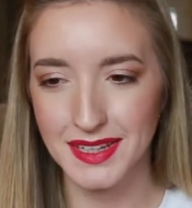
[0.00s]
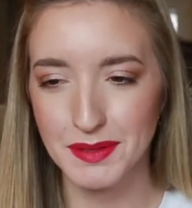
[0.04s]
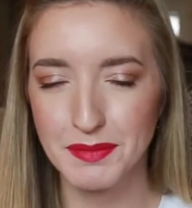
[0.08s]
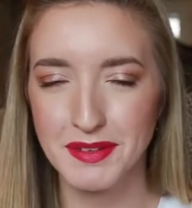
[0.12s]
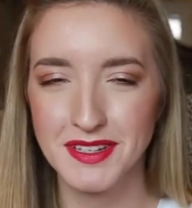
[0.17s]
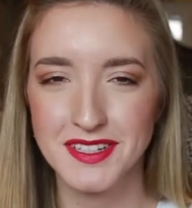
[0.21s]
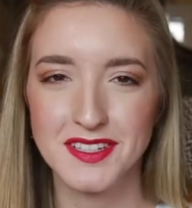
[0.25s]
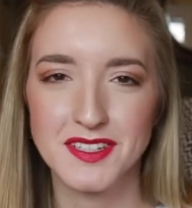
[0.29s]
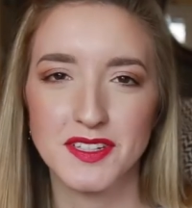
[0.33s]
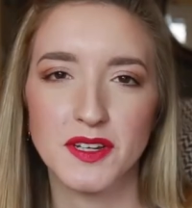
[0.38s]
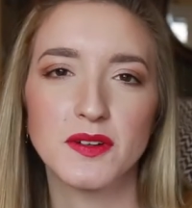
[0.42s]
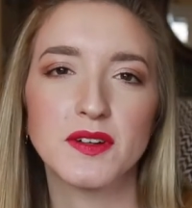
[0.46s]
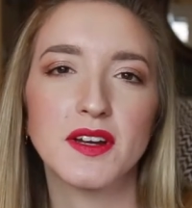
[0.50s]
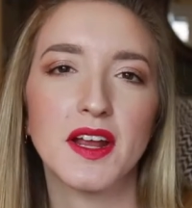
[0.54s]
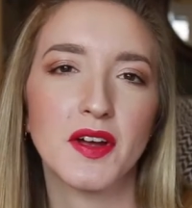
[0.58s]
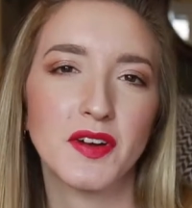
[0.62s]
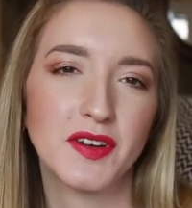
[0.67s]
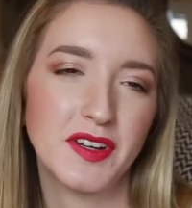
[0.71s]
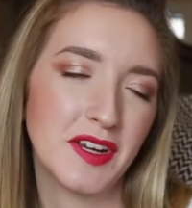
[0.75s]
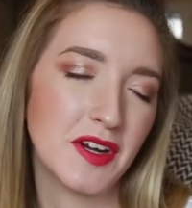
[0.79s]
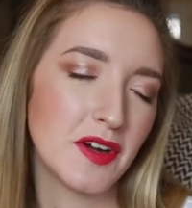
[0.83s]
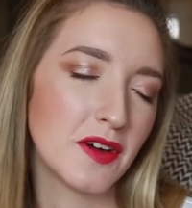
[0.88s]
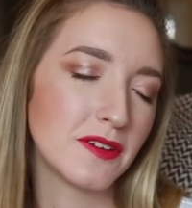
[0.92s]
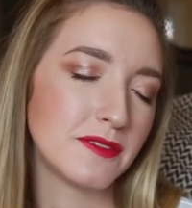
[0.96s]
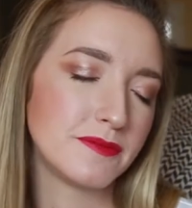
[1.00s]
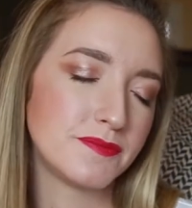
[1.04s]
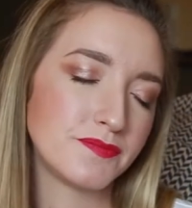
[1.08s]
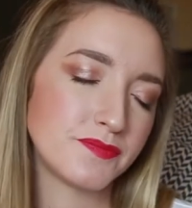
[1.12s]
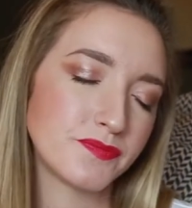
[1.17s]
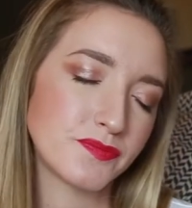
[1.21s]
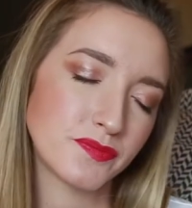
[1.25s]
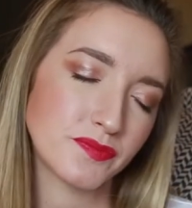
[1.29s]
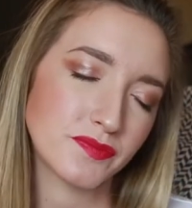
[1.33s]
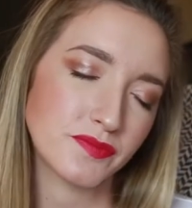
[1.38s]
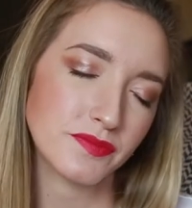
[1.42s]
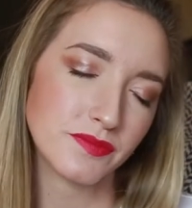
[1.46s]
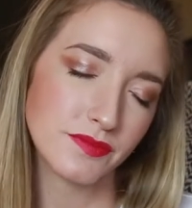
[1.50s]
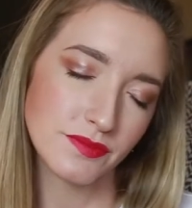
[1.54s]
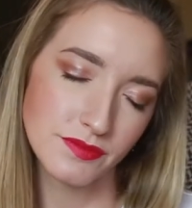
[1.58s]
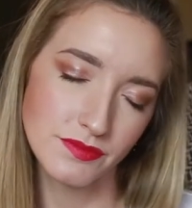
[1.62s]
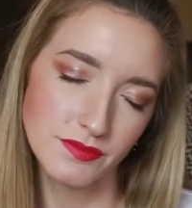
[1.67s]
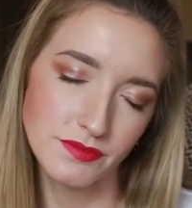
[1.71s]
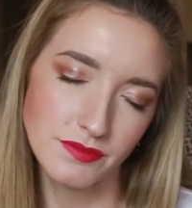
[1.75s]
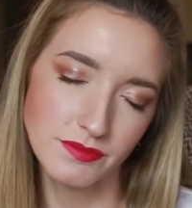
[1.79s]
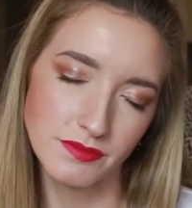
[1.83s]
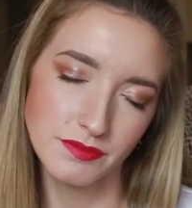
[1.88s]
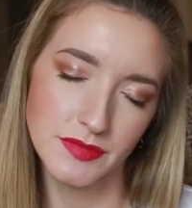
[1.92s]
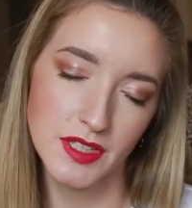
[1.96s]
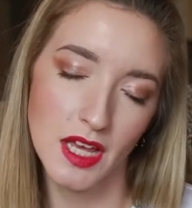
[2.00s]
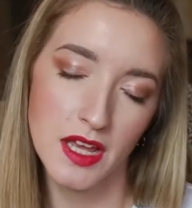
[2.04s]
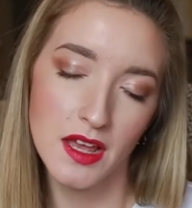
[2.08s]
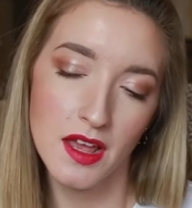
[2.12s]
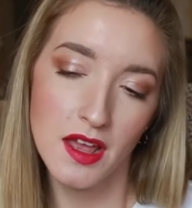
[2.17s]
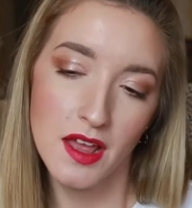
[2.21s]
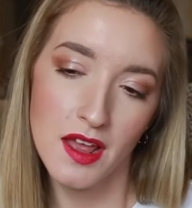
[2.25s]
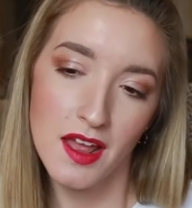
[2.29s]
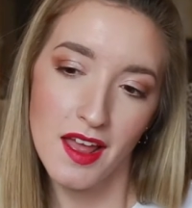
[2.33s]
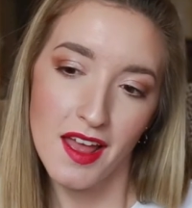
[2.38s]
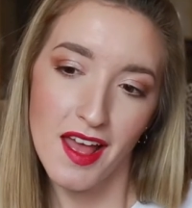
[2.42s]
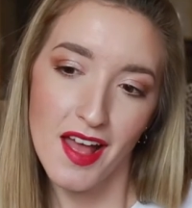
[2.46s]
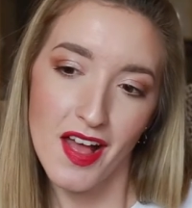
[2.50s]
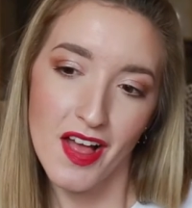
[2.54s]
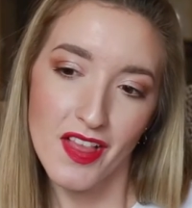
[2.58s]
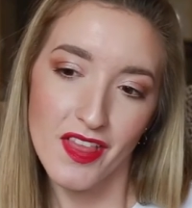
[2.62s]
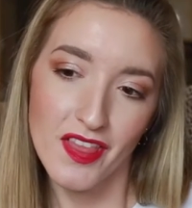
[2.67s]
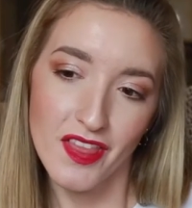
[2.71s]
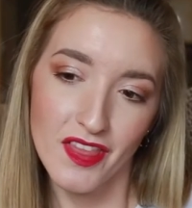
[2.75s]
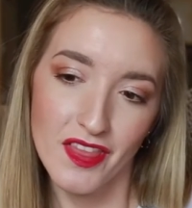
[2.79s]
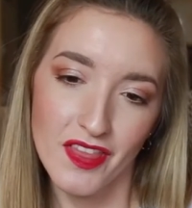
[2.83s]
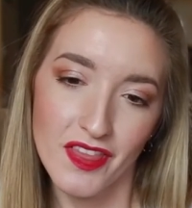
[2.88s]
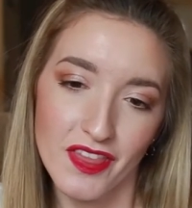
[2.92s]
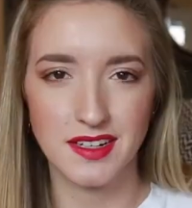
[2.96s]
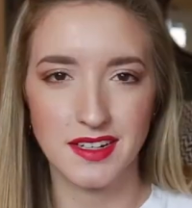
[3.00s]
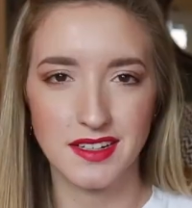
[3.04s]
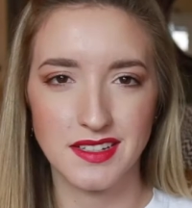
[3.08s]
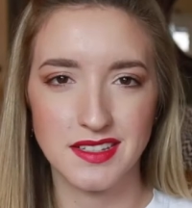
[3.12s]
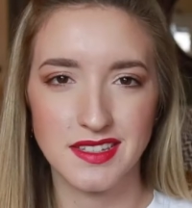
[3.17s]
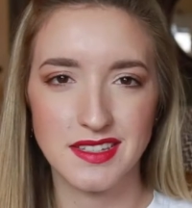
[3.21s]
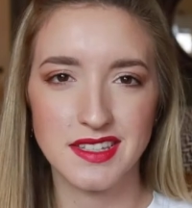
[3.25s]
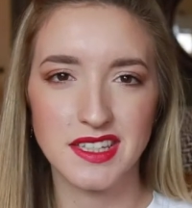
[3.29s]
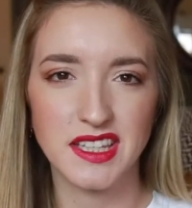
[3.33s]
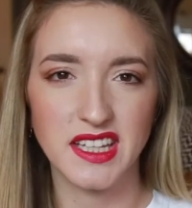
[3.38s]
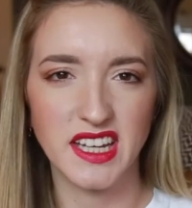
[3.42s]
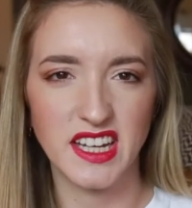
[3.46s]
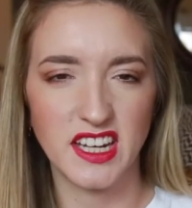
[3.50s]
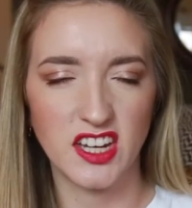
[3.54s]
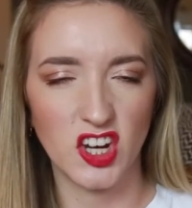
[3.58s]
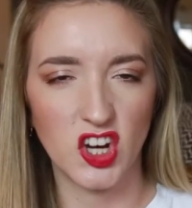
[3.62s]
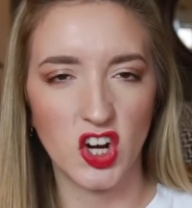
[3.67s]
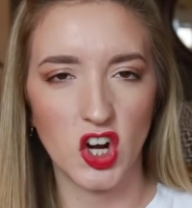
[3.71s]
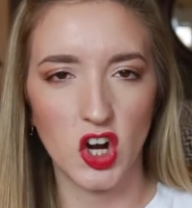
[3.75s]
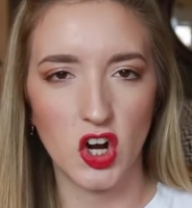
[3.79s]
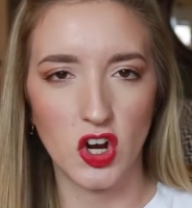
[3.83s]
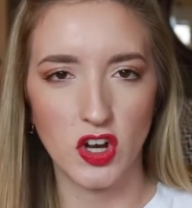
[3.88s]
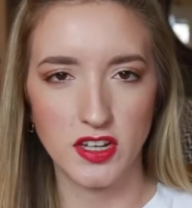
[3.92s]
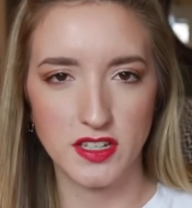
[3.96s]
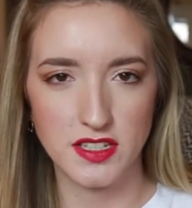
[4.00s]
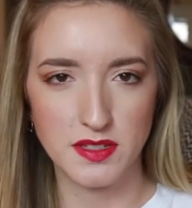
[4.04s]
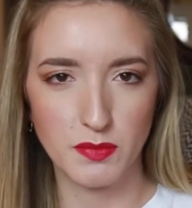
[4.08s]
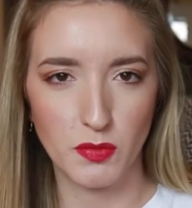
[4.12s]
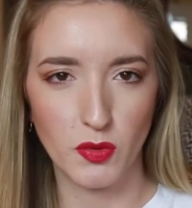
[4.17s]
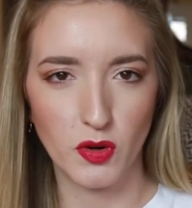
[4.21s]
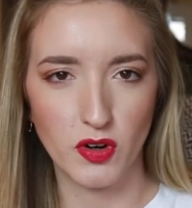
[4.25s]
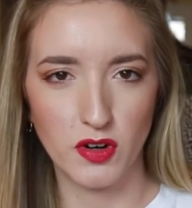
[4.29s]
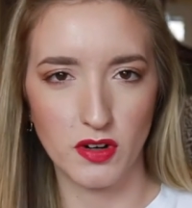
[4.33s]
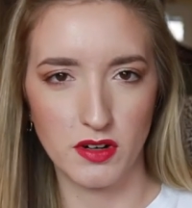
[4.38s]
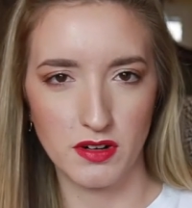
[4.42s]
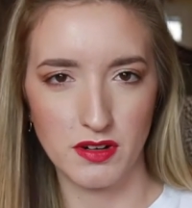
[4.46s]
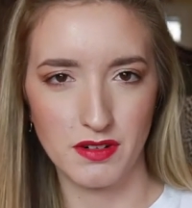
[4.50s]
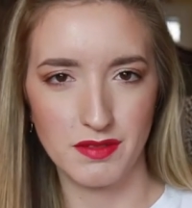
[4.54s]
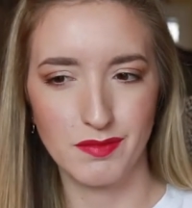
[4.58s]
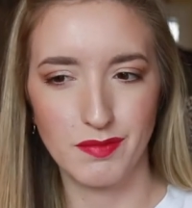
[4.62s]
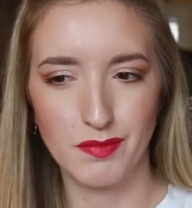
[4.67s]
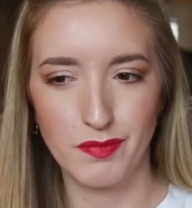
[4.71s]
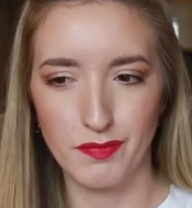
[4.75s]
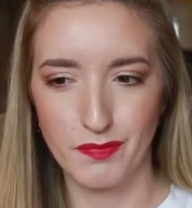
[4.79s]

me slow down here. I'm gonna slink across more.